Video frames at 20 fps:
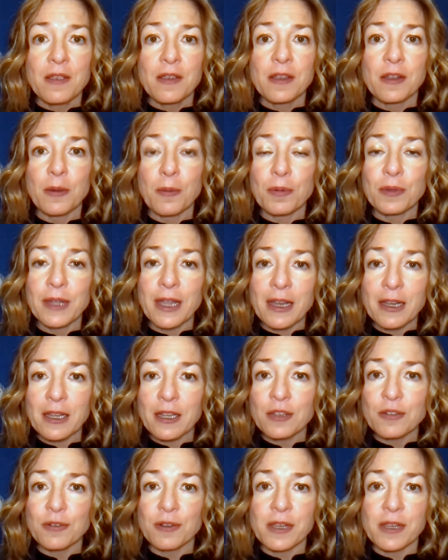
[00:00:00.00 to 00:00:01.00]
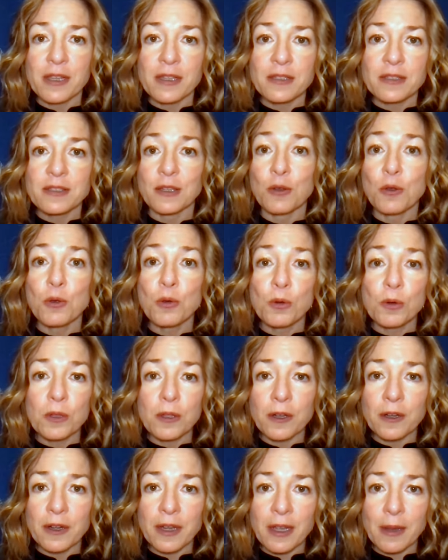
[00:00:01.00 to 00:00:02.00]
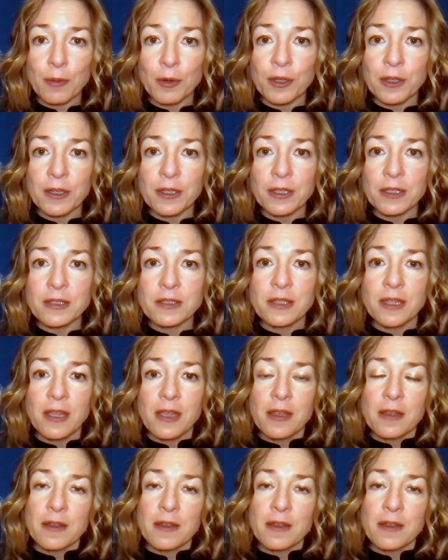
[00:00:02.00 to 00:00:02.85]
You know, planting trees to cool our neighborhoods,